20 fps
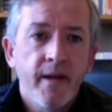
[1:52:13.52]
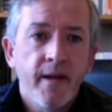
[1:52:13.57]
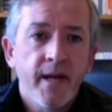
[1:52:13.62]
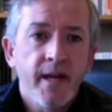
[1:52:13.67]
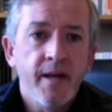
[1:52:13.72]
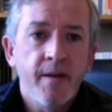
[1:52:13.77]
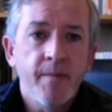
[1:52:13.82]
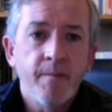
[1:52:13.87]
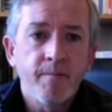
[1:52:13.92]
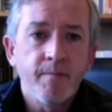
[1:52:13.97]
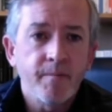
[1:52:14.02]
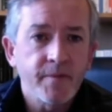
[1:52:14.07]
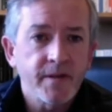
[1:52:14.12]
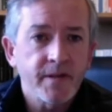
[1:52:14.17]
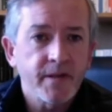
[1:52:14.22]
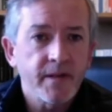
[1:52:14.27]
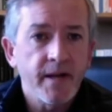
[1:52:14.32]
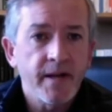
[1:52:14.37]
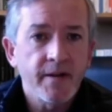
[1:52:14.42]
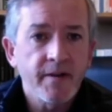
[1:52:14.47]

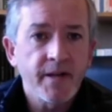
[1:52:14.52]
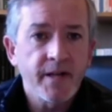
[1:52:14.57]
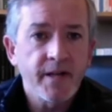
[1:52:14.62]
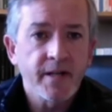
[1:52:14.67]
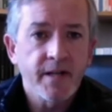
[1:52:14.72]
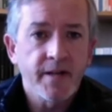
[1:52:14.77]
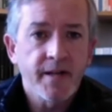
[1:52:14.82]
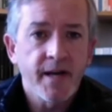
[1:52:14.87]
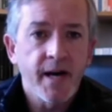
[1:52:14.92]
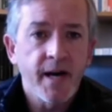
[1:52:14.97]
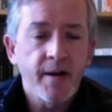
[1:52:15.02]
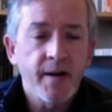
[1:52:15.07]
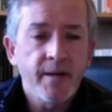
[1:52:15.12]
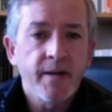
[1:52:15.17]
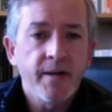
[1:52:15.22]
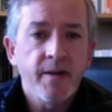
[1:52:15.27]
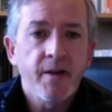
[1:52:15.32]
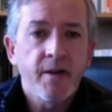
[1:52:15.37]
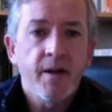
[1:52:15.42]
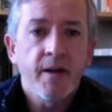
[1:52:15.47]
hymns, and things like that.
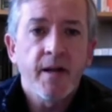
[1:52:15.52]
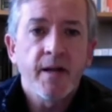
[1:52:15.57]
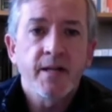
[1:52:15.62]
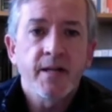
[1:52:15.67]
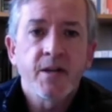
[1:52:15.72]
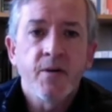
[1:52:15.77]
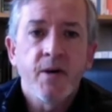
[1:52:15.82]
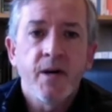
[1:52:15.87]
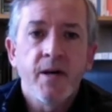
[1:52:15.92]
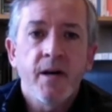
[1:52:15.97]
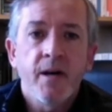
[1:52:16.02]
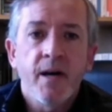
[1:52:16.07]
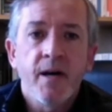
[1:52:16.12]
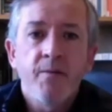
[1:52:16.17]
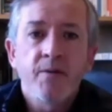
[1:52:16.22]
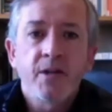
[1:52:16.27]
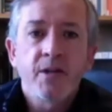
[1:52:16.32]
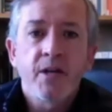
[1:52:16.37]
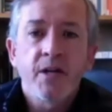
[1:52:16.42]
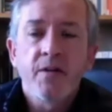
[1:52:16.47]
So I, I,
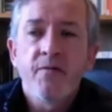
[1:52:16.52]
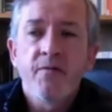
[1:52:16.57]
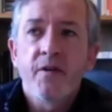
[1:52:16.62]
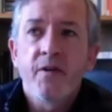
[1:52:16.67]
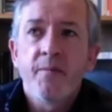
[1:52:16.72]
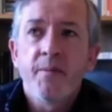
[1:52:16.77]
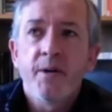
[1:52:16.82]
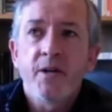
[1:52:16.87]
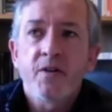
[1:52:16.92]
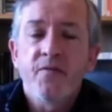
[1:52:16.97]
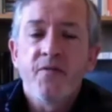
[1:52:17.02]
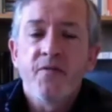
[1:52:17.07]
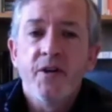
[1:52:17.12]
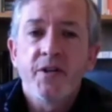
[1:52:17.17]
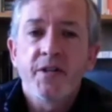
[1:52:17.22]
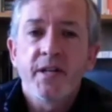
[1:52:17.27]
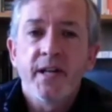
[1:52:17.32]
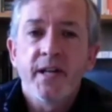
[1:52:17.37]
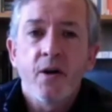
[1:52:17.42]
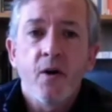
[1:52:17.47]
was kind of very much
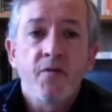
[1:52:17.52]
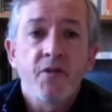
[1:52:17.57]
versed in that.